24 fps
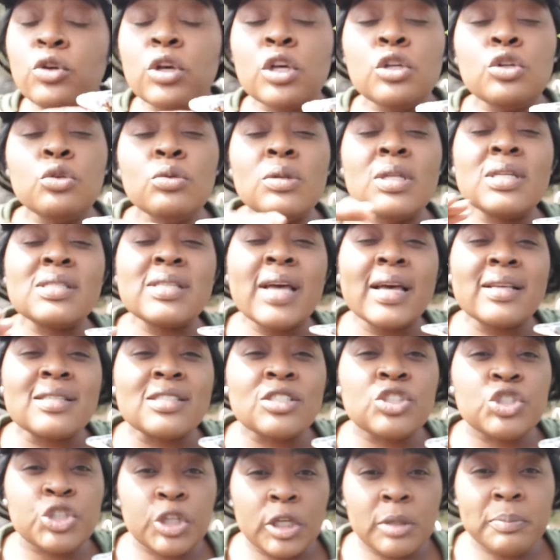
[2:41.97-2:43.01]
You can do this
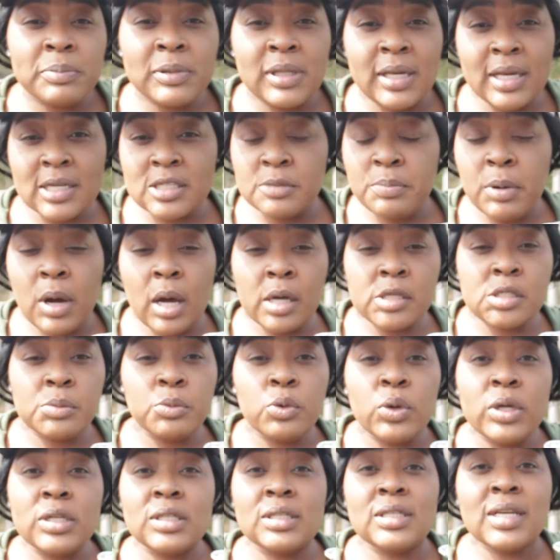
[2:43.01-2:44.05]
as cheaply as
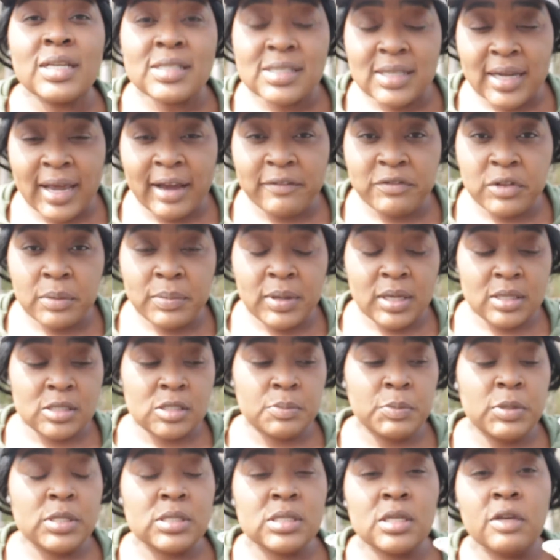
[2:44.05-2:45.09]
possible. It doesn't have to be
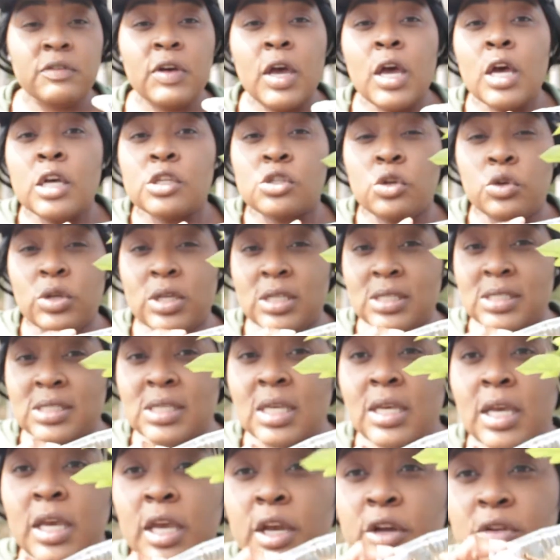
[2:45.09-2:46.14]
expensive. So you can
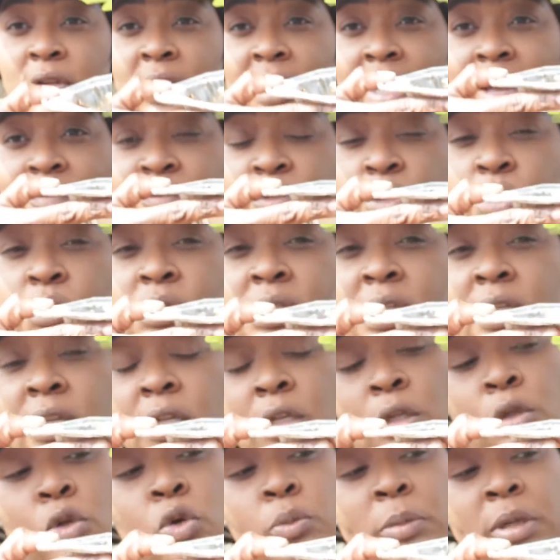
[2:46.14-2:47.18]
see here that I've used an
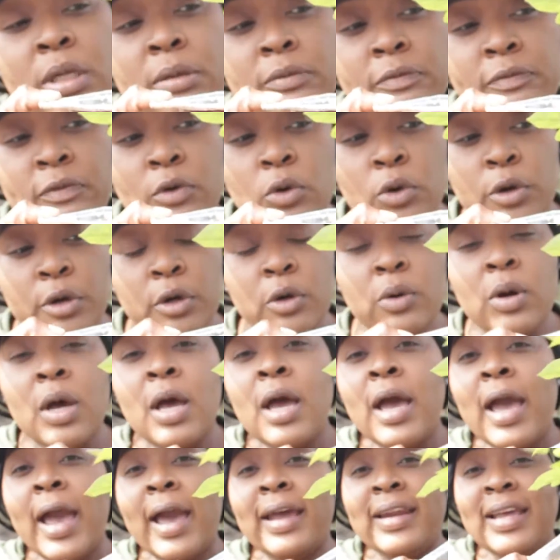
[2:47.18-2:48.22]
aluminum foil,
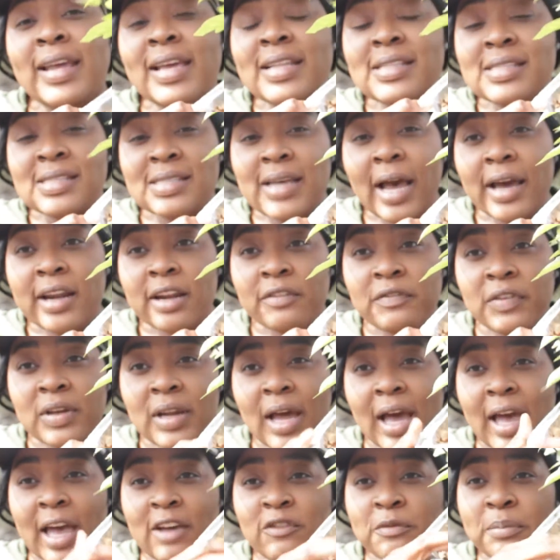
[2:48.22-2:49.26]
and inside of it
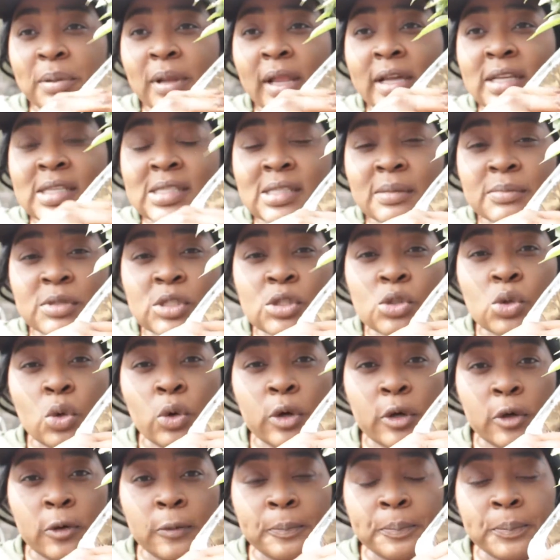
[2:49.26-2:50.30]
I have placed some
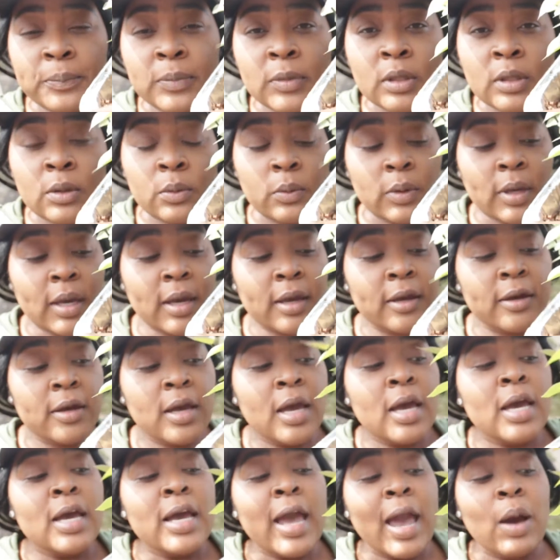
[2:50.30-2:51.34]
soil. Okay,
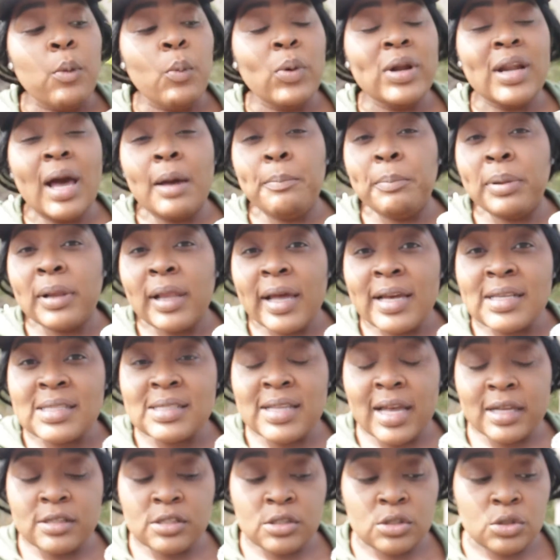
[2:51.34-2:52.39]
and when I place
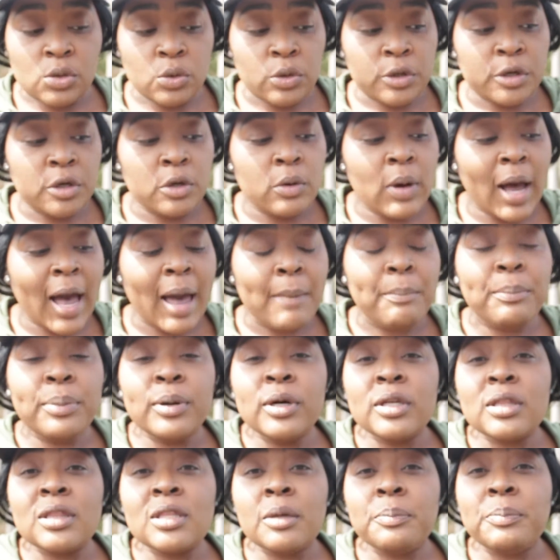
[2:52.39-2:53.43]
that soil, I
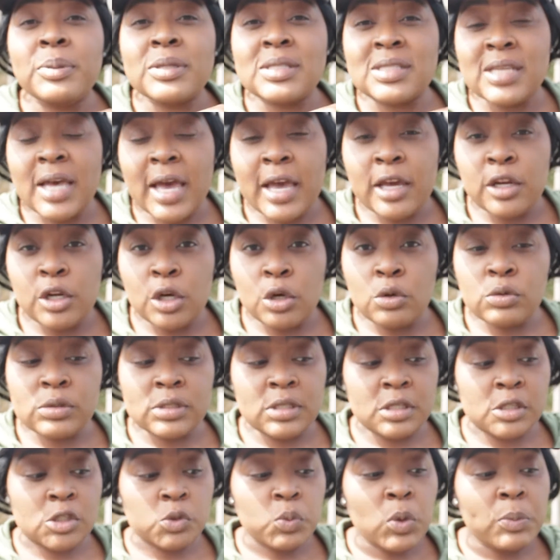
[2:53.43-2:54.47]
put the potatoes,
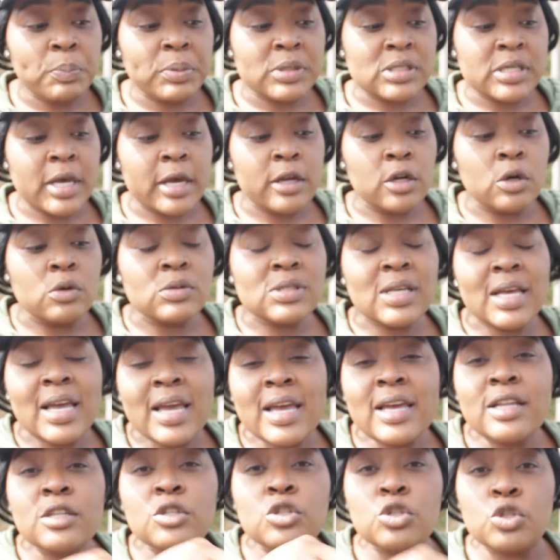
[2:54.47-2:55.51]
the sweet potatoes,
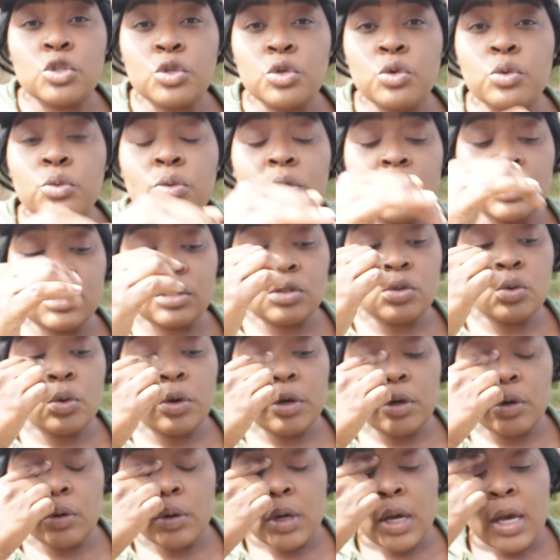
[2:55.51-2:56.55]
into the
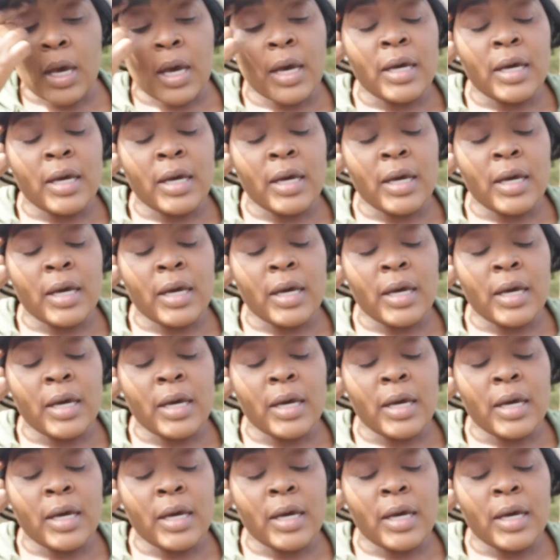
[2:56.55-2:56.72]
soil.